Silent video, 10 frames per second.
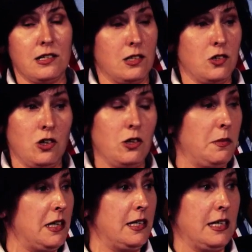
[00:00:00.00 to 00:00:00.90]

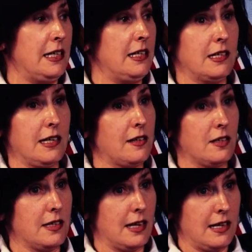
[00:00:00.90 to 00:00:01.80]
stupid, tedious
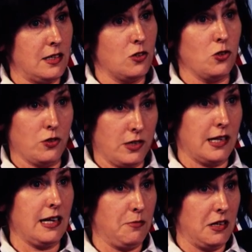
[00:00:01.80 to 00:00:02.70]
exercises just to
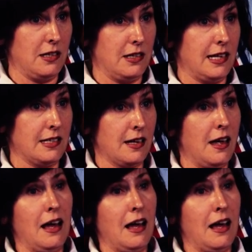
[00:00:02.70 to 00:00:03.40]
keep me at the desk,